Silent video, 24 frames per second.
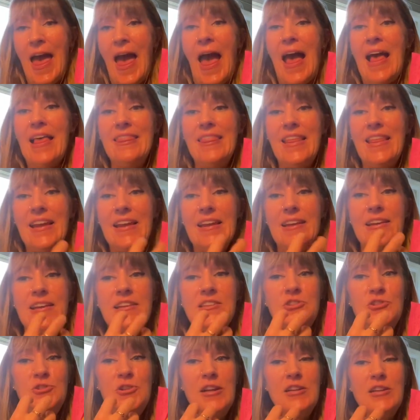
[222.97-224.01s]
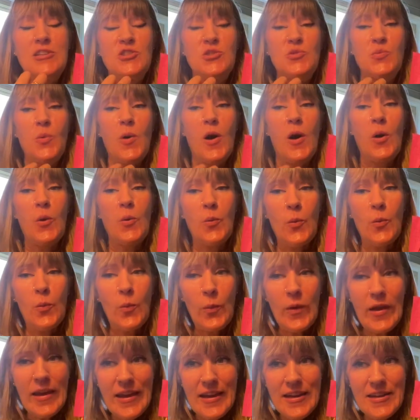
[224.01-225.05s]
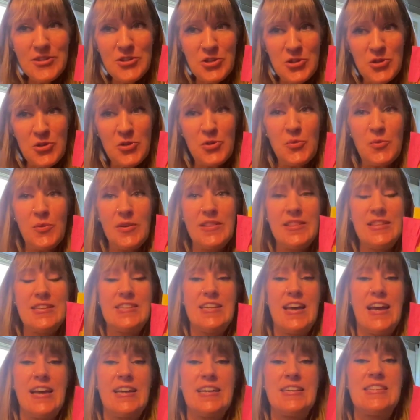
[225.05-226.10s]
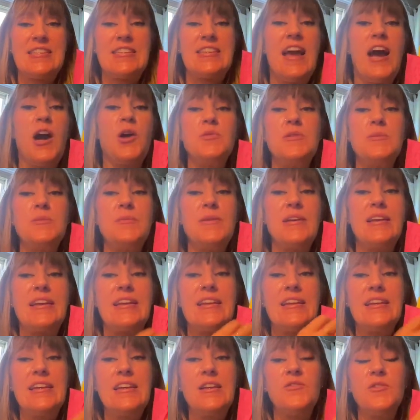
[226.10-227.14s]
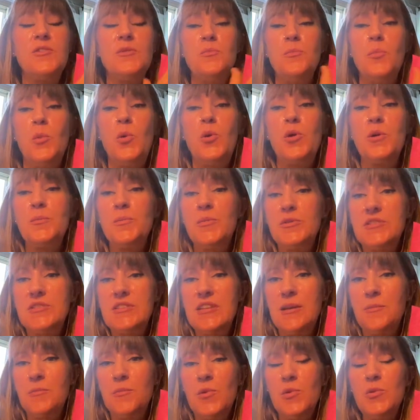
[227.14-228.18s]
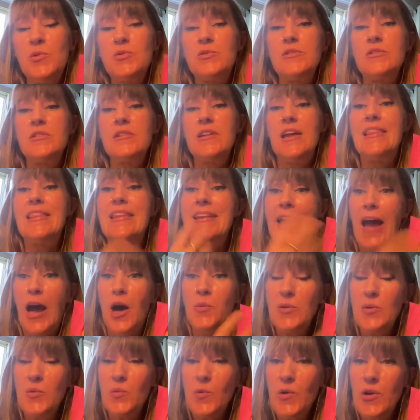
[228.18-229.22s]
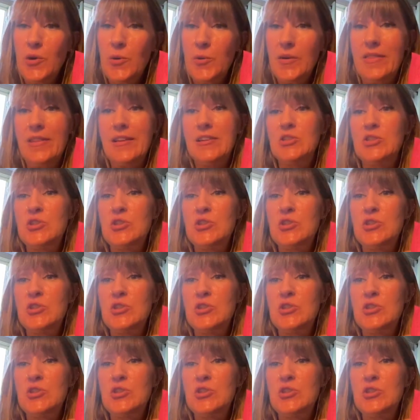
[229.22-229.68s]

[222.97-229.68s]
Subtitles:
And then it can change what we do with the text and how we make it even more multimodal and then how we work with it.